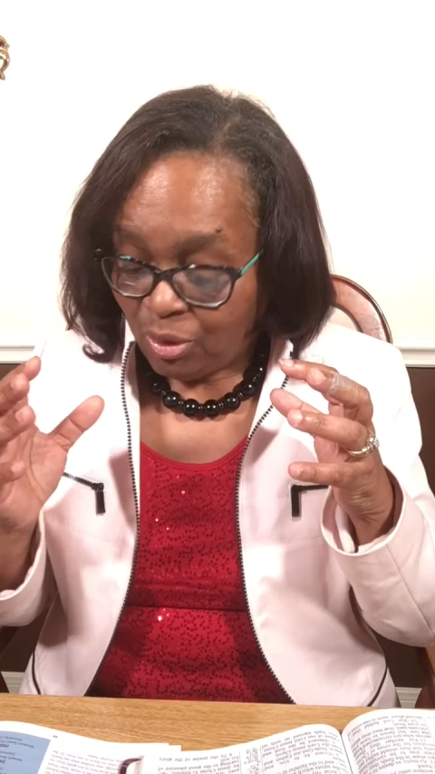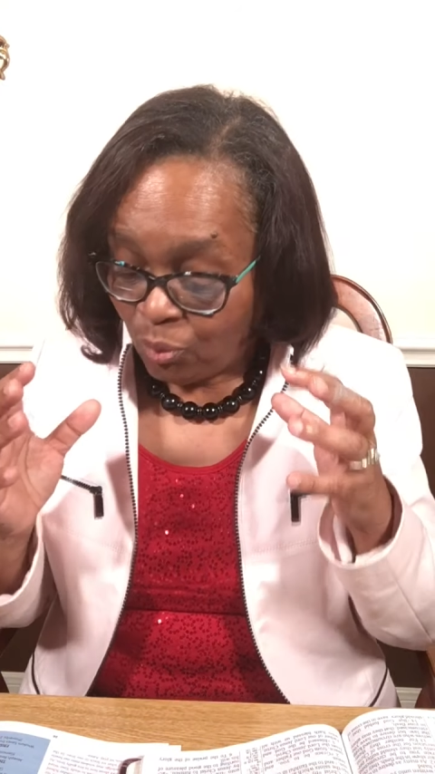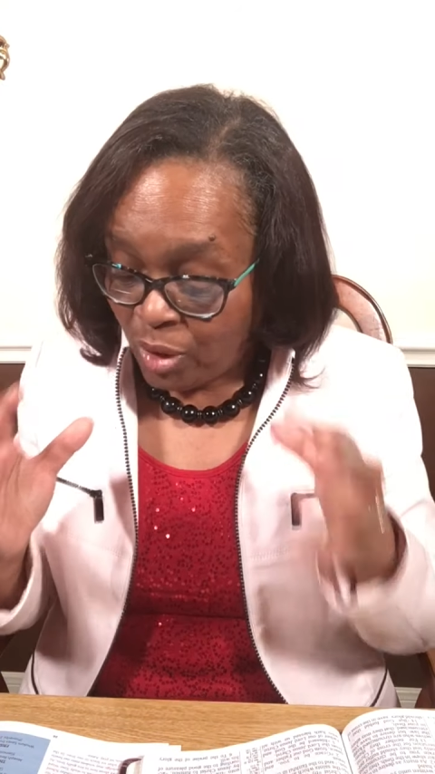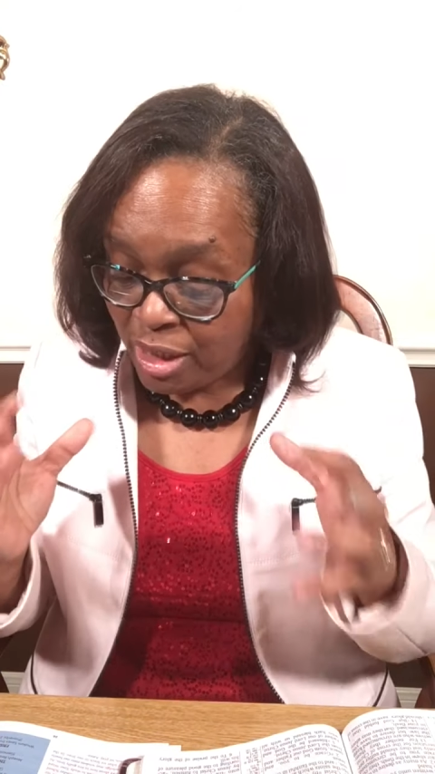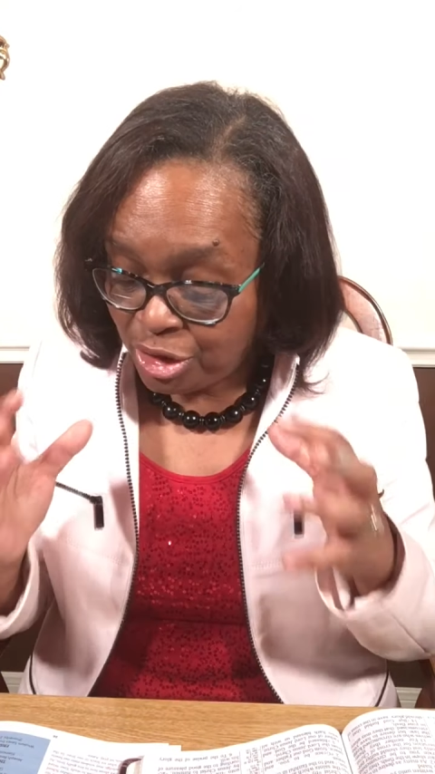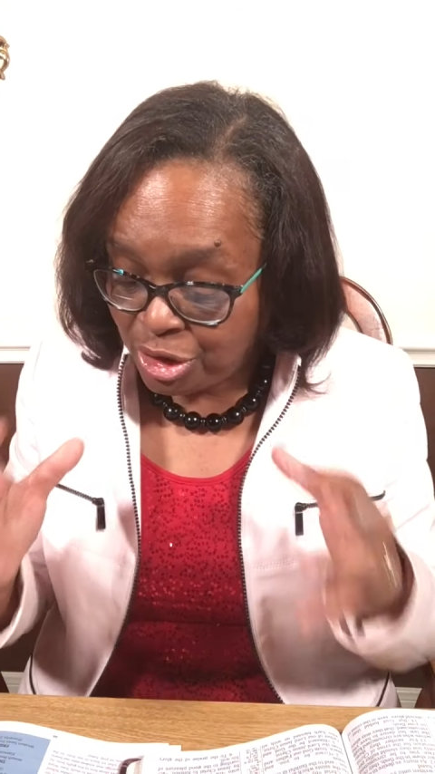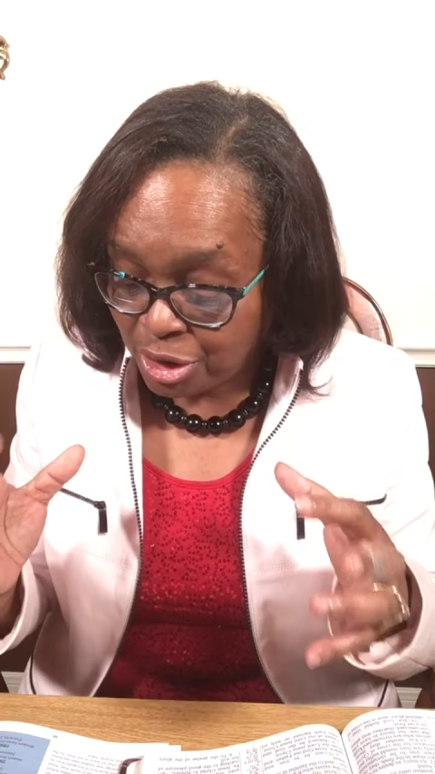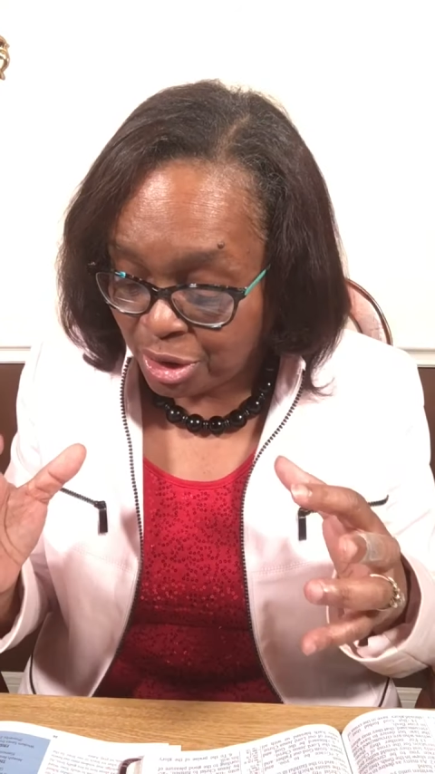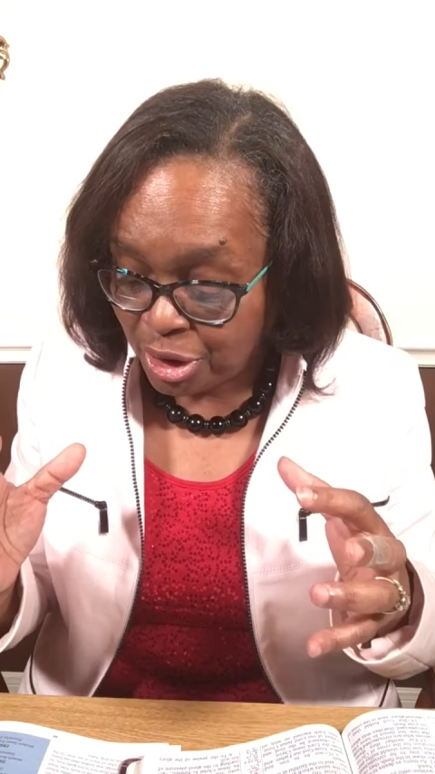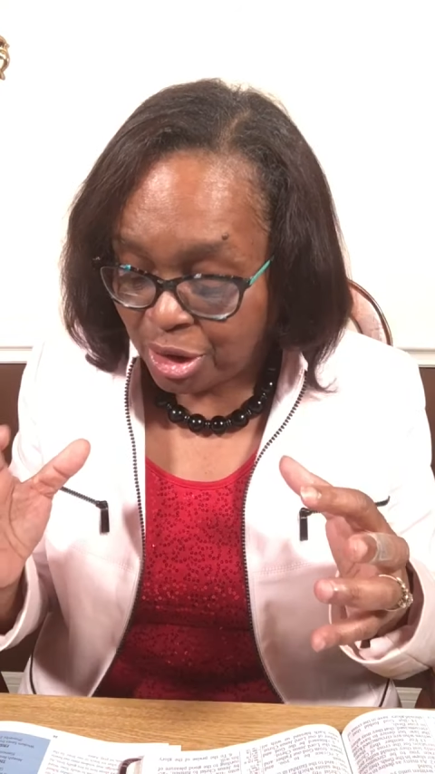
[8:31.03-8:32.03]
we
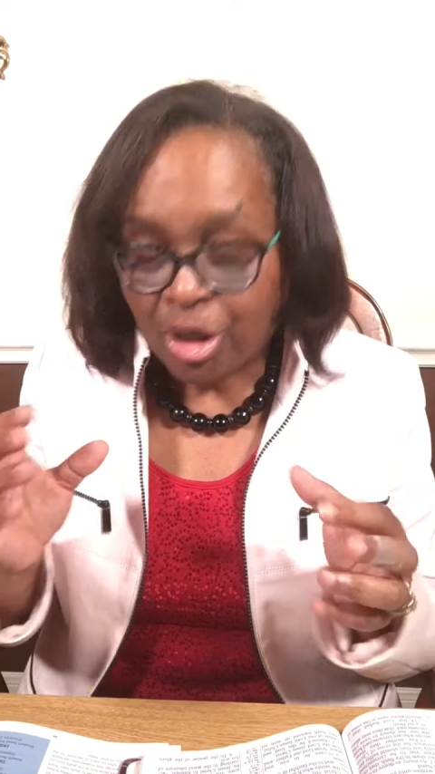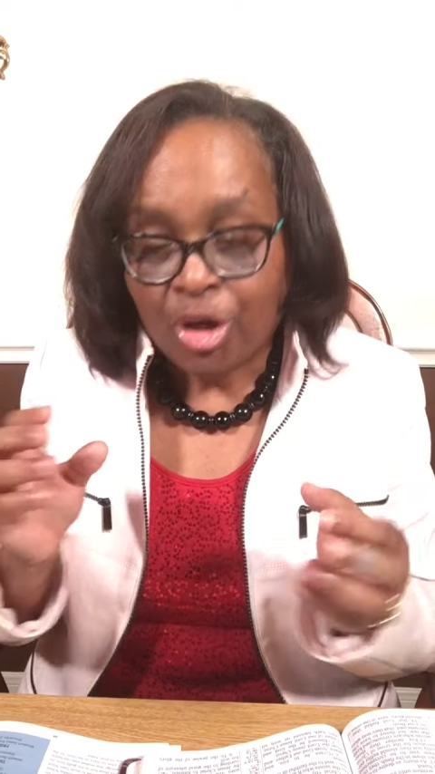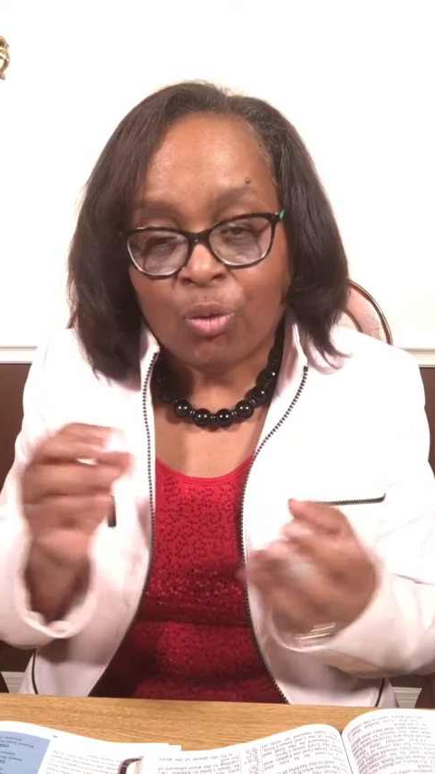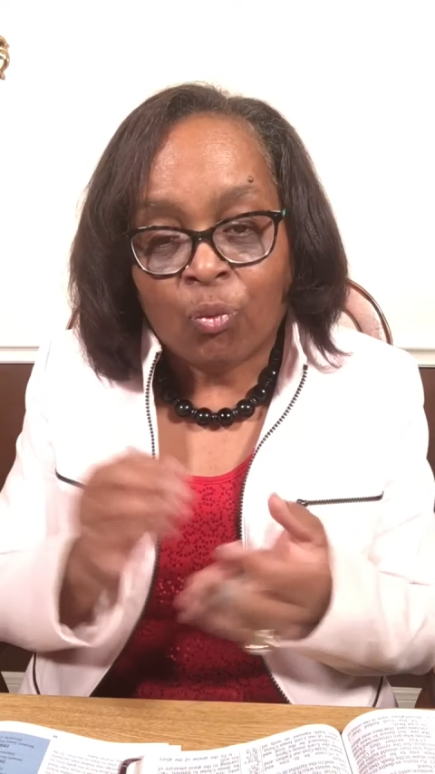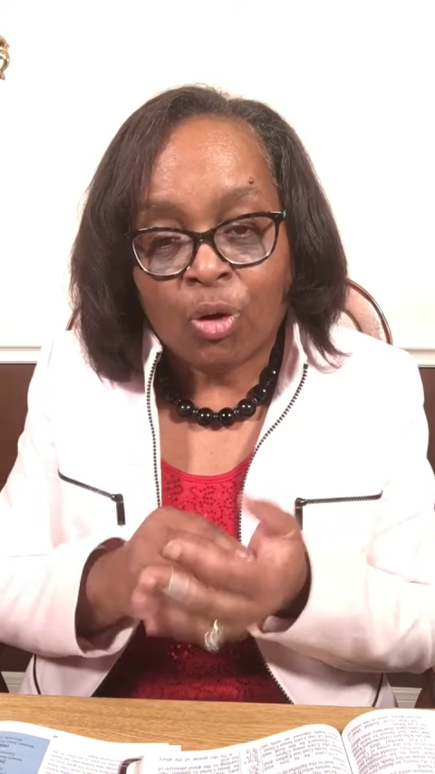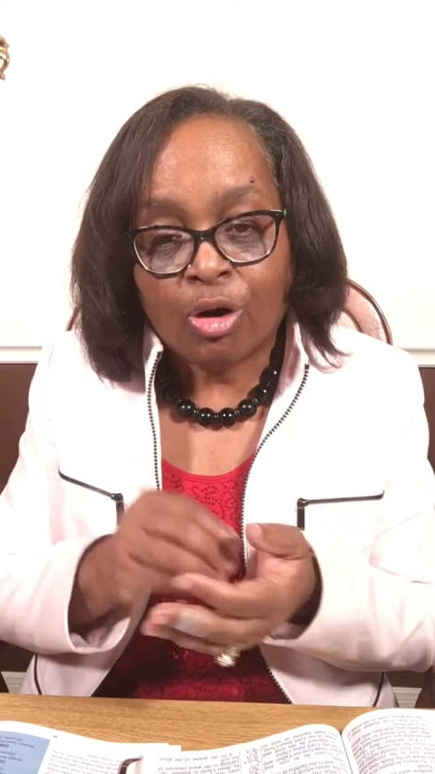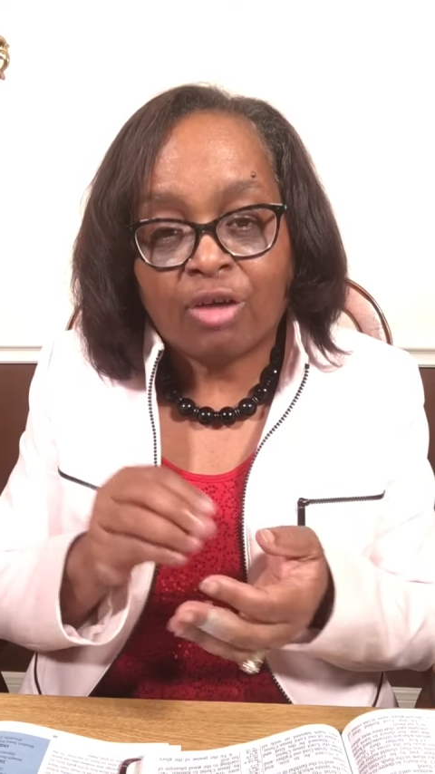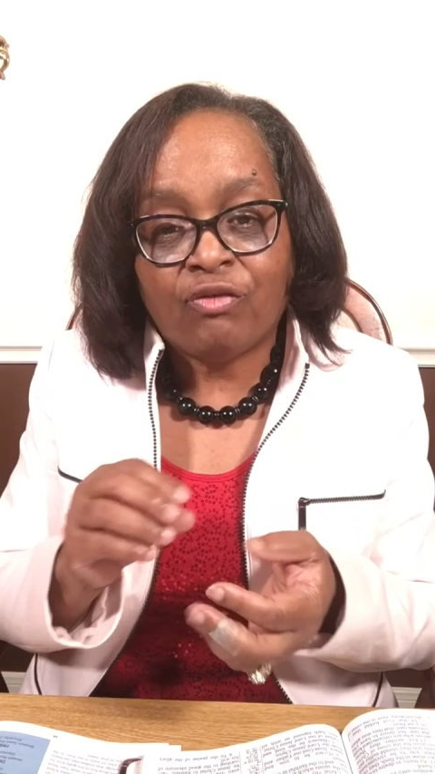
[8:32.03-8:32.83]
should work